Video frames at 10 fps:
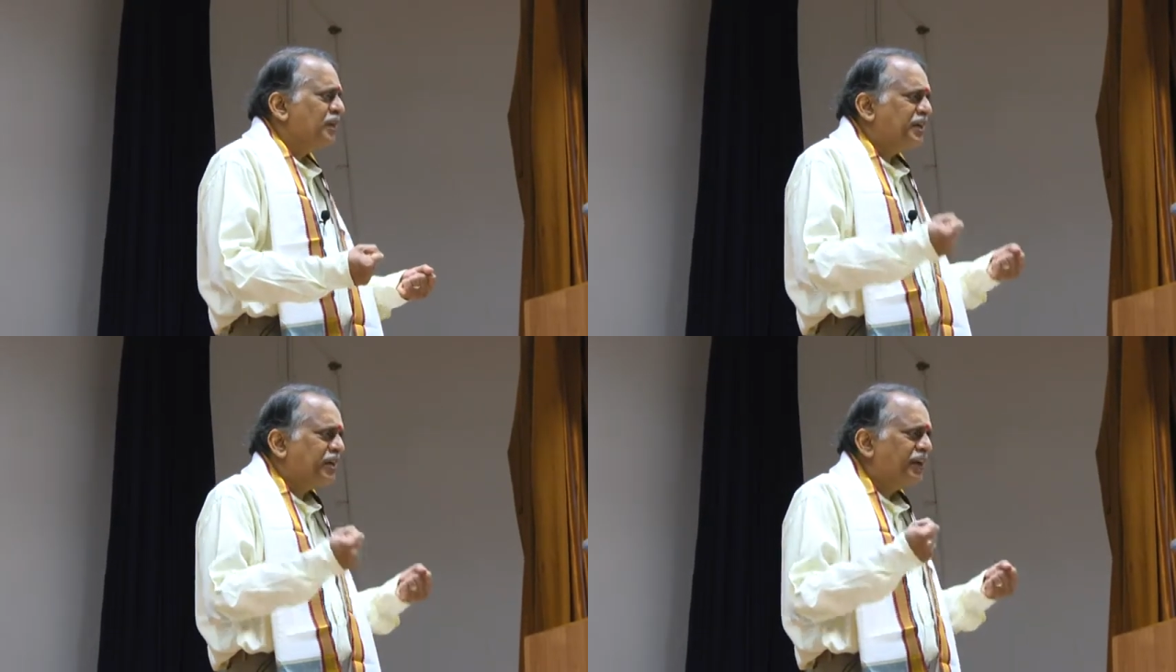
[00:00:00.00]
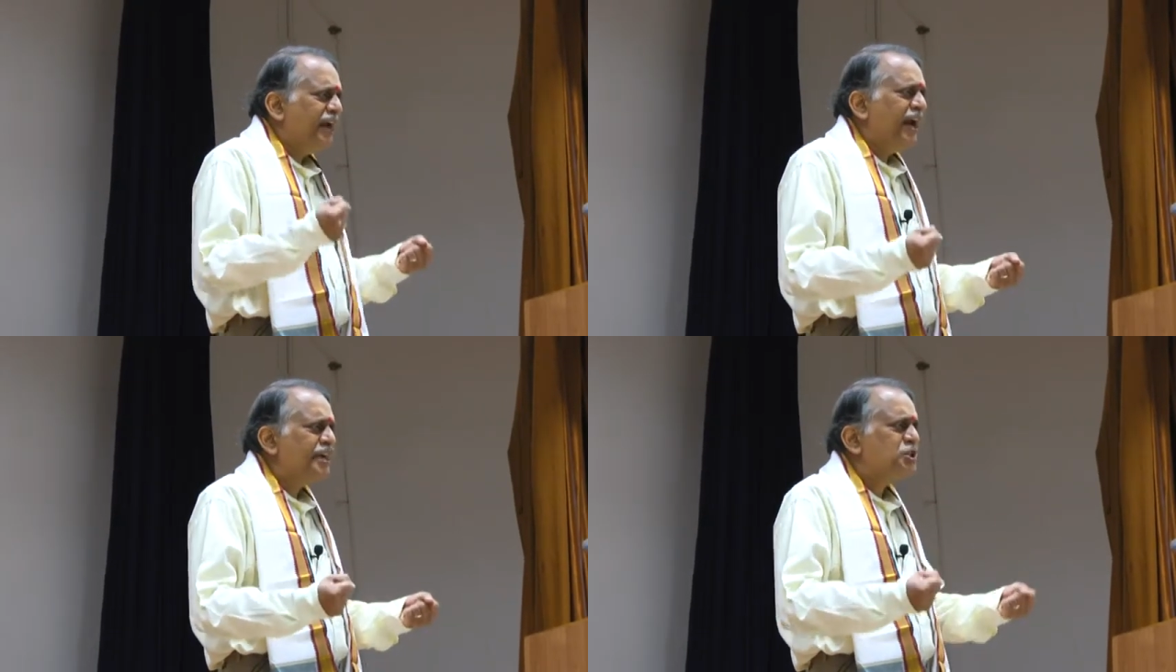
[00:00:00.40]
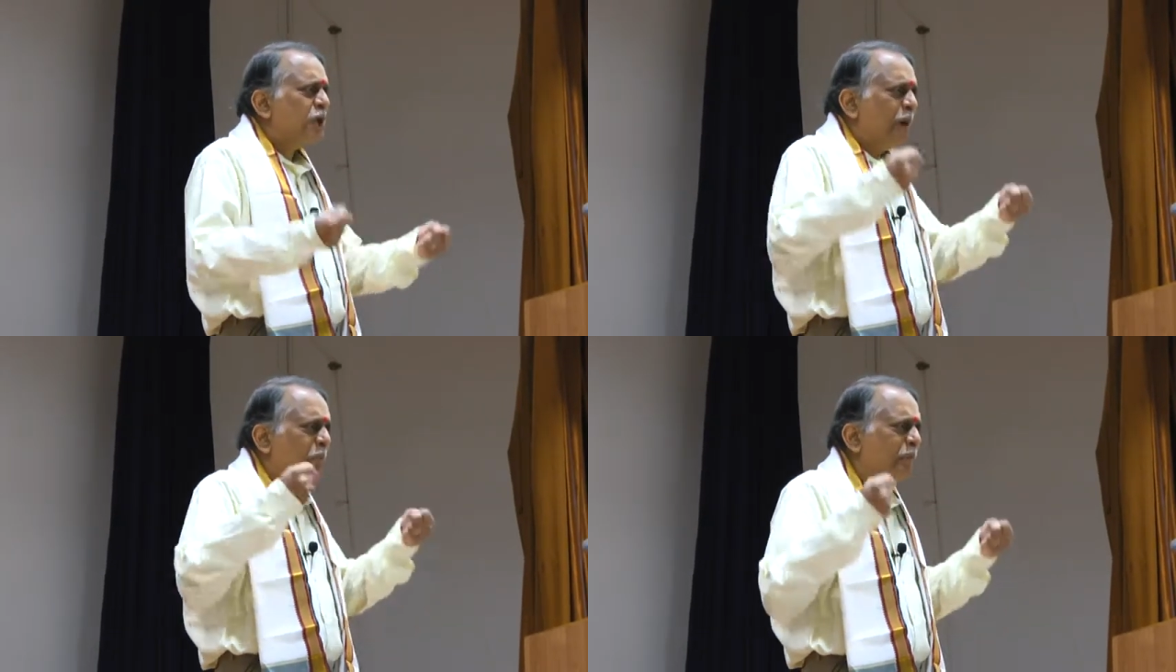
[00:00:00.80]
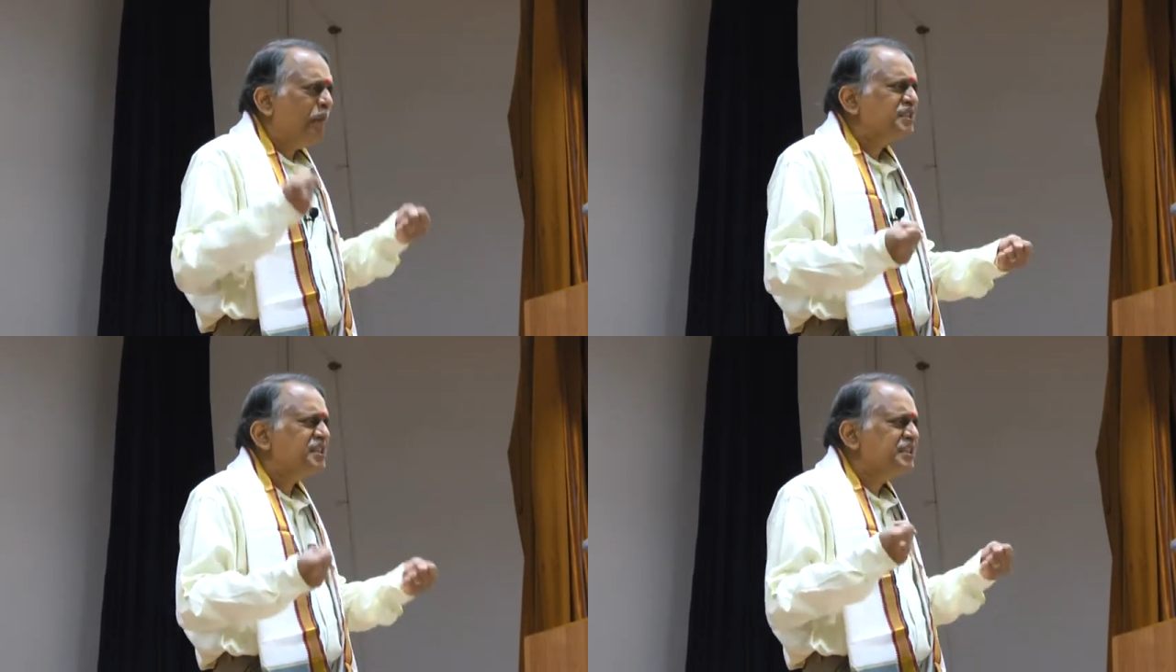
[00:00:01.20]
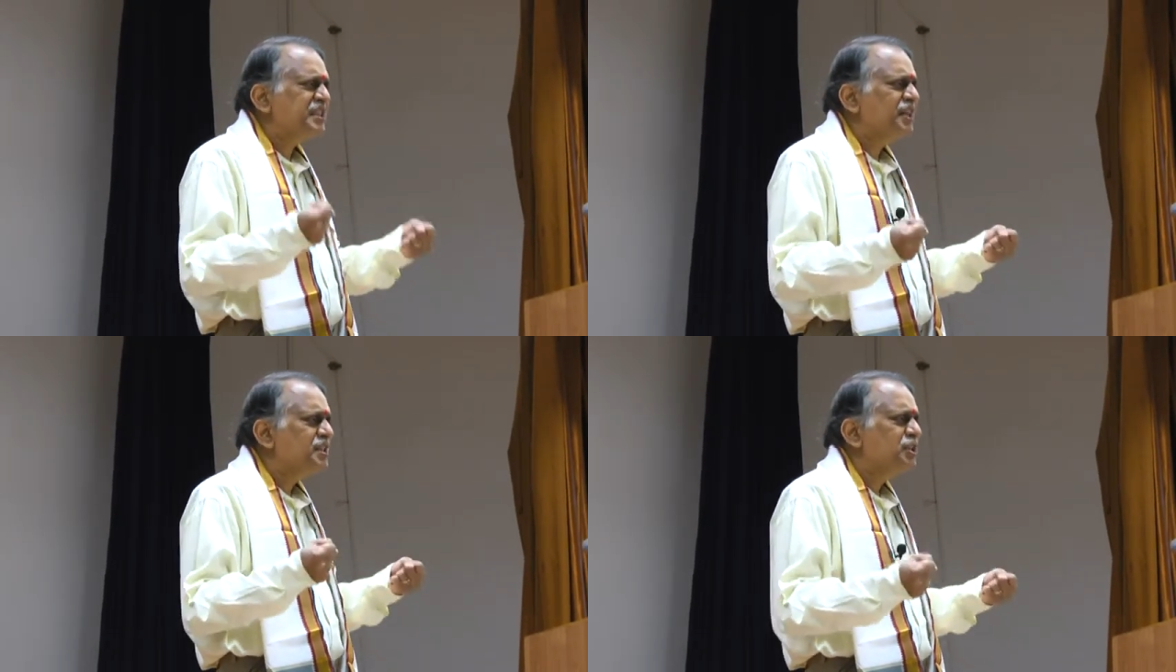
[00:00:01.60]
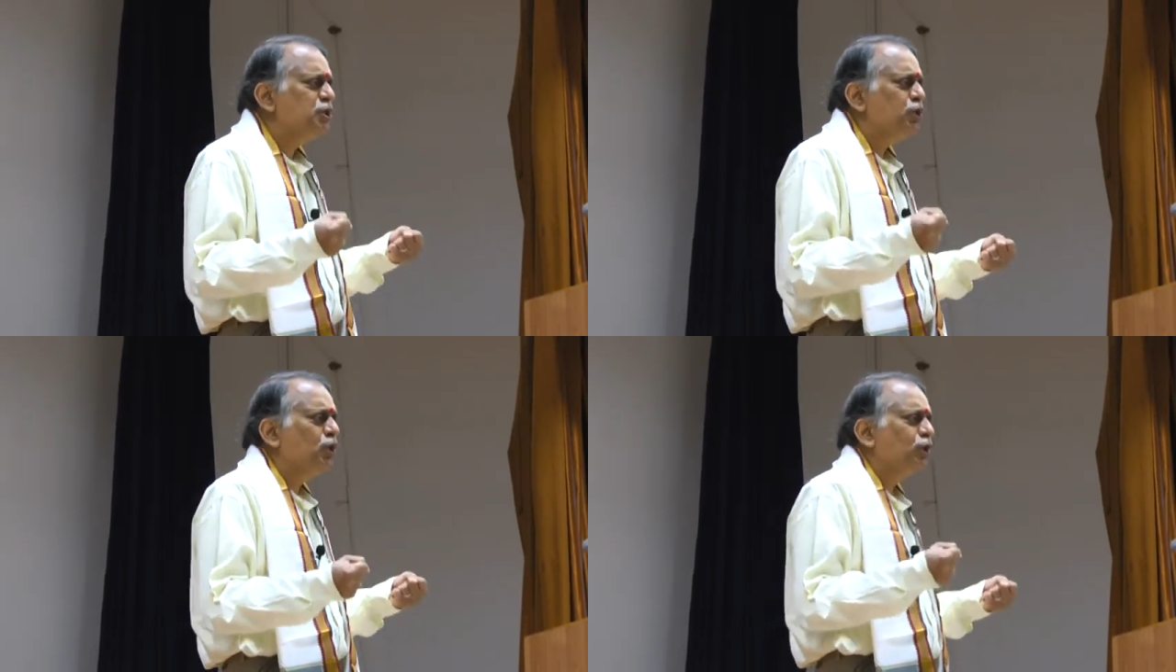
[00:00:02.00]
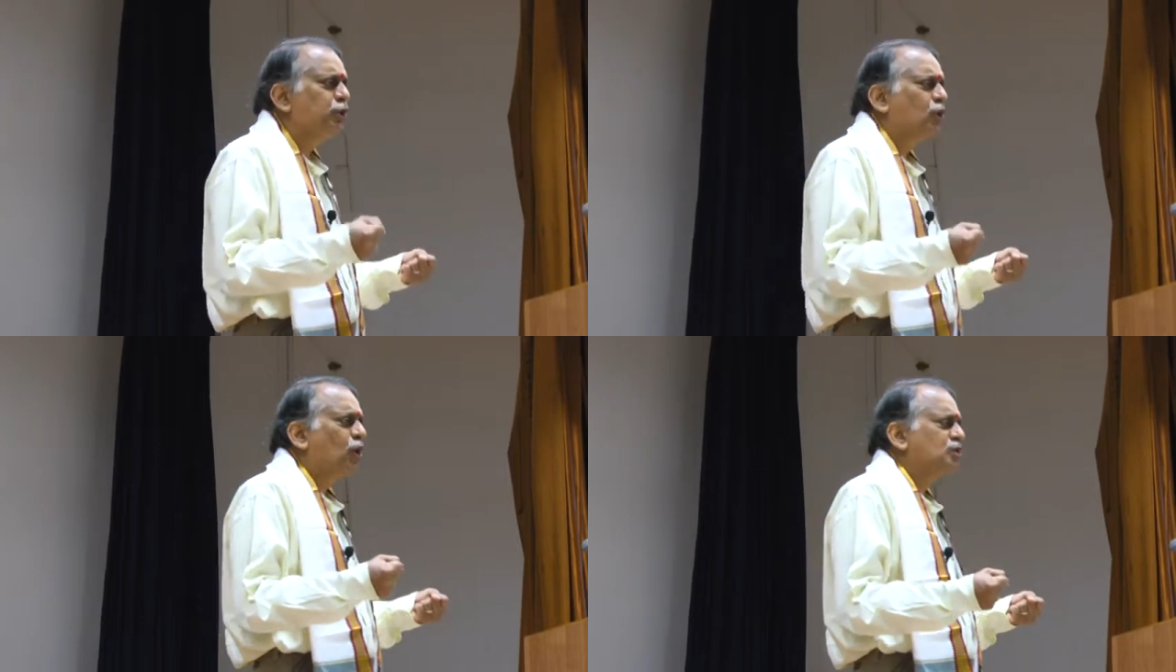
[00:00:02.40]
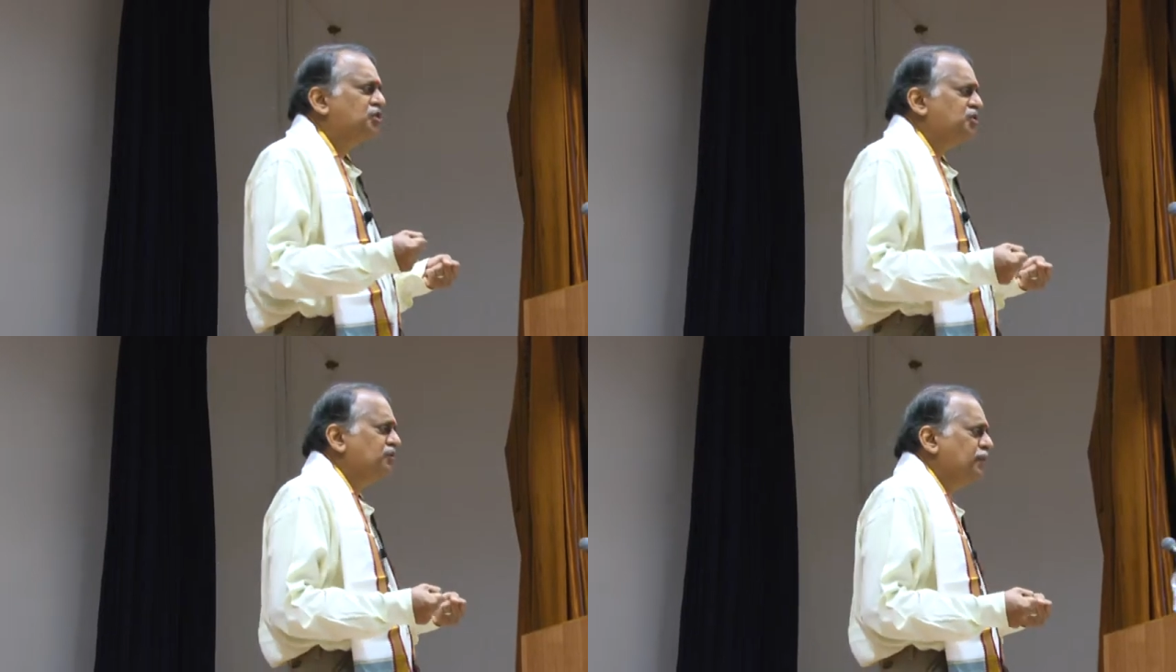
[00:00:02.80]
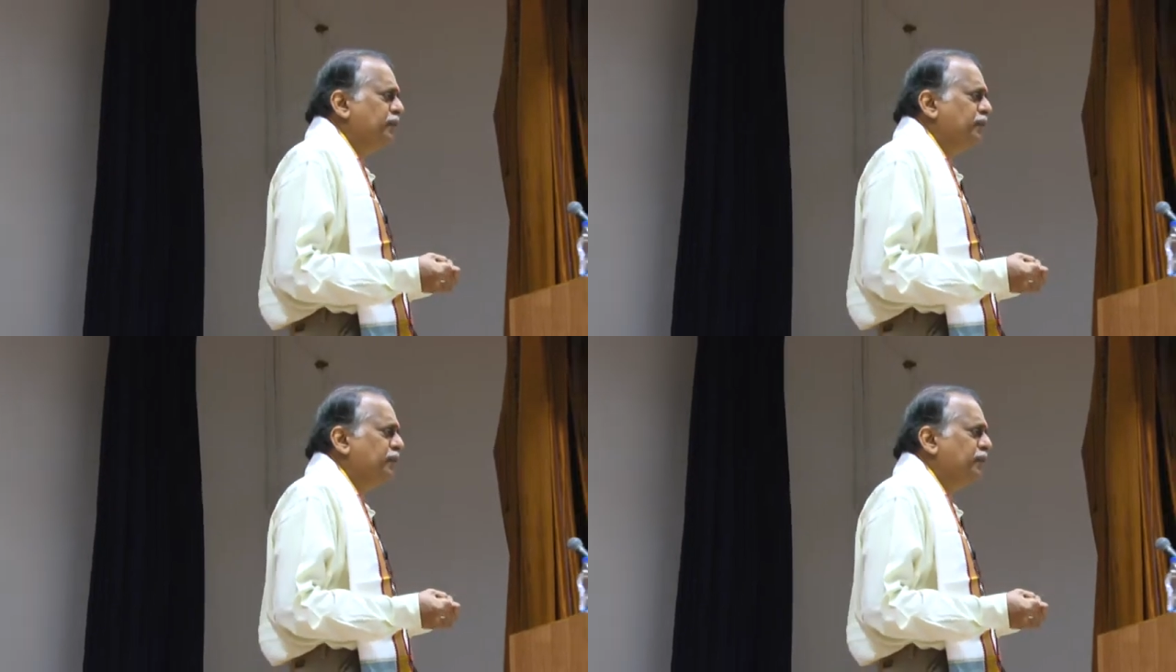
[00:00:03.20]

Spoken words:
creates pus cells in your neurons.